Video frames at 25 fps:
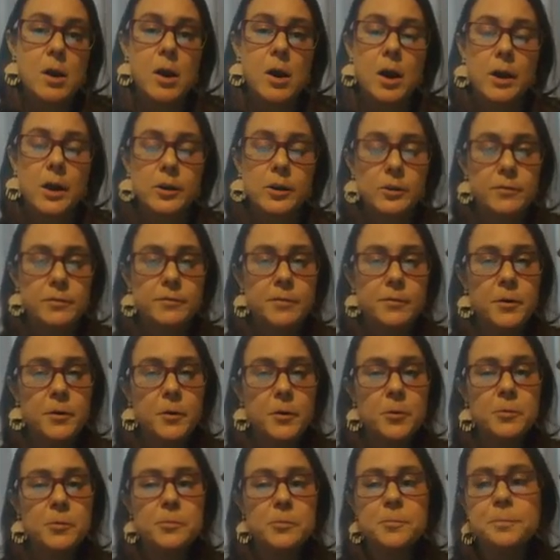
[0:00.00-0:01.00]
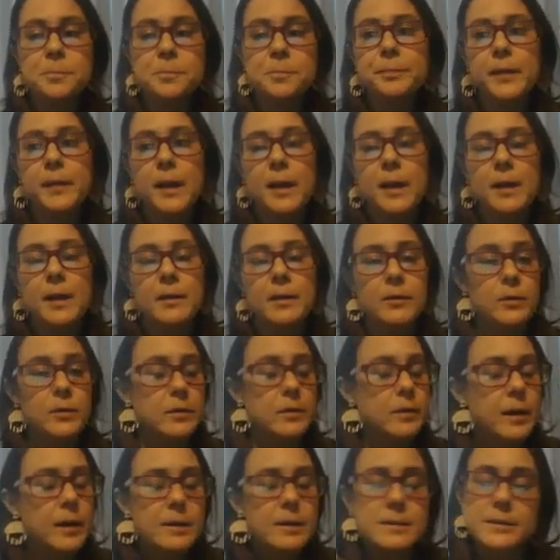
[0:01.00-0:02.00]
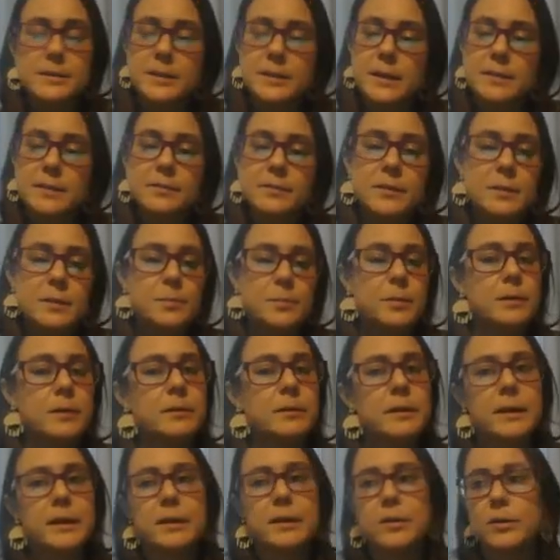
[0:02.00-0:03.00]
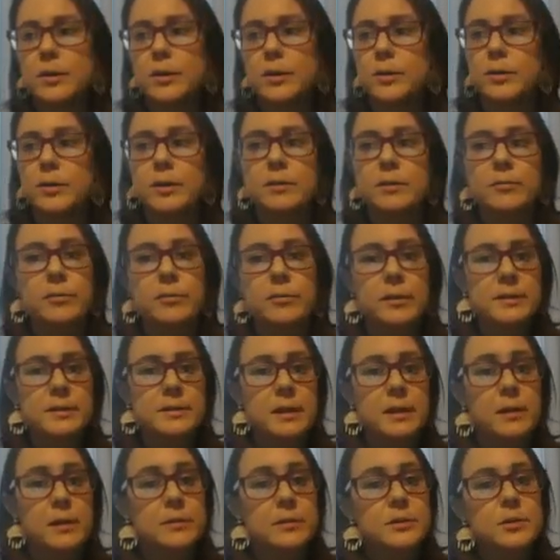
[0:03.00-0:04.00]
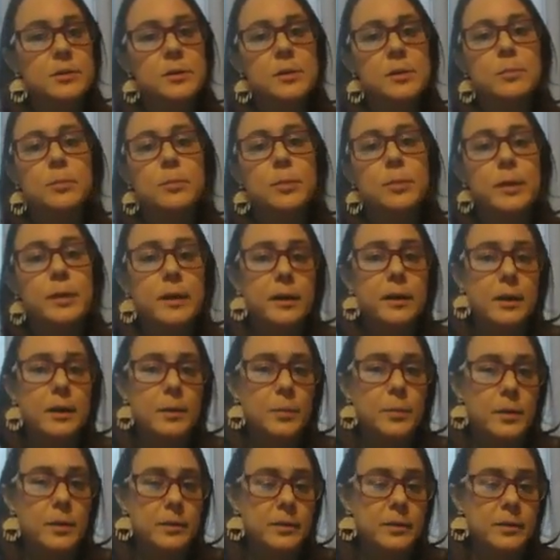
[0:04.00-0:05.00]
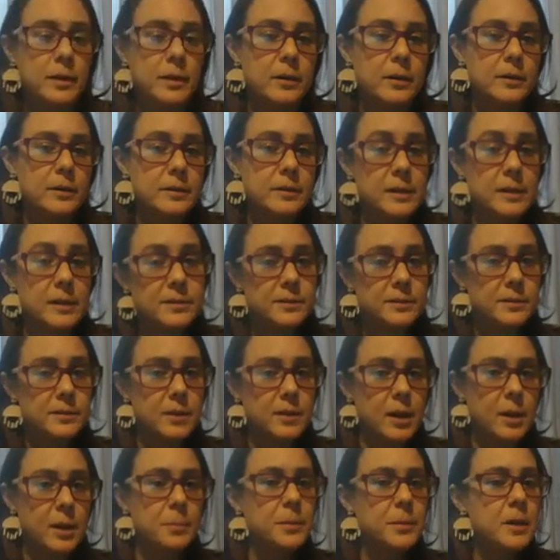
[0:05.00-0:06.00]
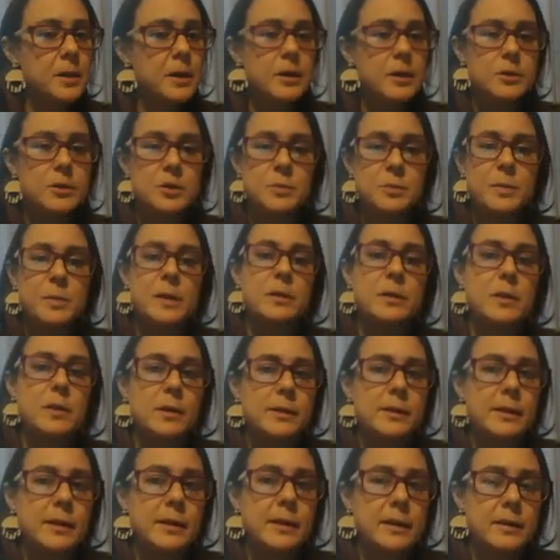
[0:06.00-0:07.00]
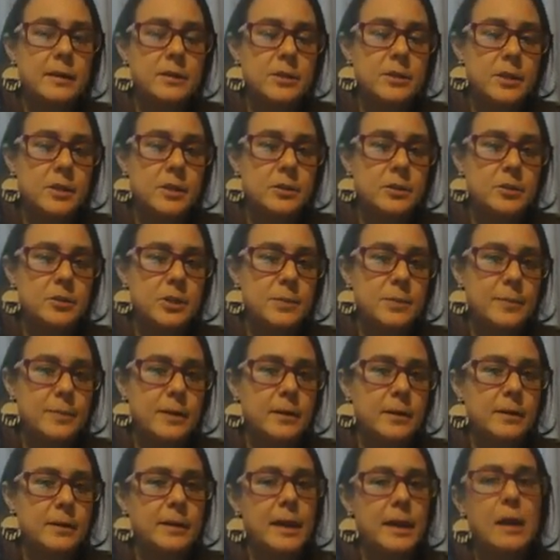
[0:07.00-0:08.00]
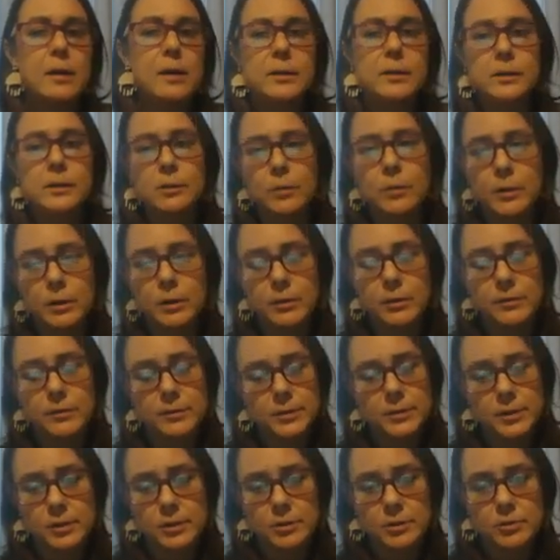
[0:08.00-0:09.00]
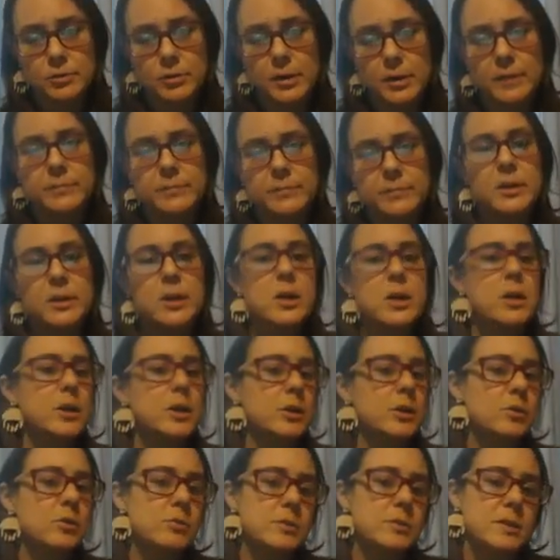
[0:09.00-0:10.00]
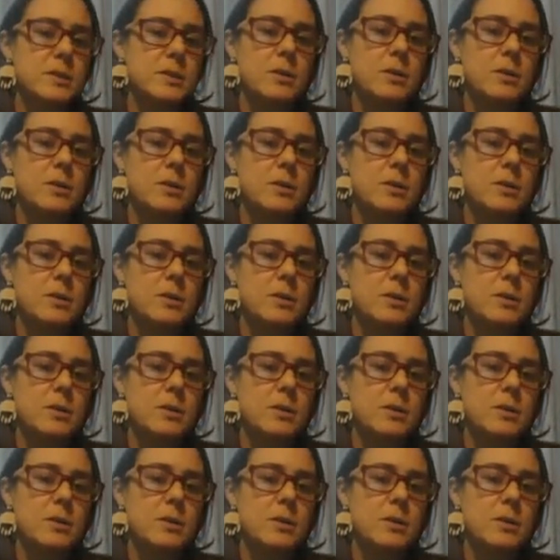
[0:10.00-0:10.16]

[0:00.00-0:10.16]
on your phone and not saved it, but later you're at a friend's house, you can bring it up on their desktop just by logging into your Gmail account and going over to your drives. You'll see